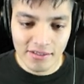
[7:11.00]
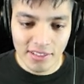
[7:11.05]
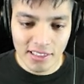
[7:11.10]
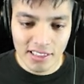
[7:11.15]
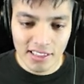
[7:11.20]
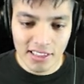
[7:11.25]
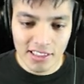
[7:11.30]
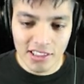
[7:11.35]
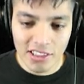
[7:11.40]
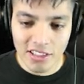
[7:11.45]

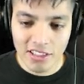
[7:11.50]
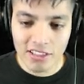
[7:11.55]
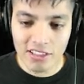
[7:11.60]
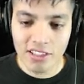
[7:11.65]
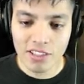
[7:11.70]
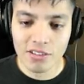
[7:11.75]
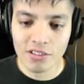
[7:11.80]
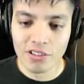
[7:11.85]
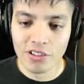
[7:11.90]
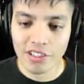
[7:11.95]
What did you
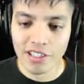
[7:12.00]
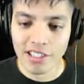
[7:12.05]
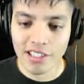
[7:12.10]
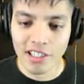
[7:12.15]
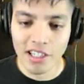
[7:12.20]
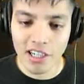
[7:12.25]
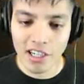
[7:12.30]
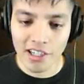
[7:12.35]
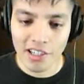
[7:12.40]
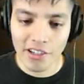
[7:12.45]
do to your
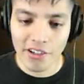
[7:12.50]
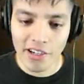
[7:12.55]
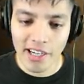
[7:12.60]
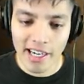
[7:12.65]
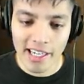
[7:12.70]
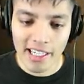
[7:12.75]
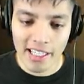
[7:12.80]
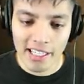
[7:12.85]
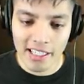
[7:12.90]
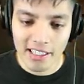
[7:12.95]
car,
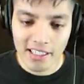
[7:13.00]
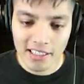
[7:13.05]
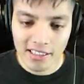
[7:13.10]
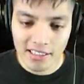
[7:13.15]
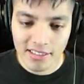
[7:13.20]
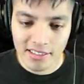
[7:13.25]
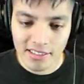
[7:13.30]
Granny?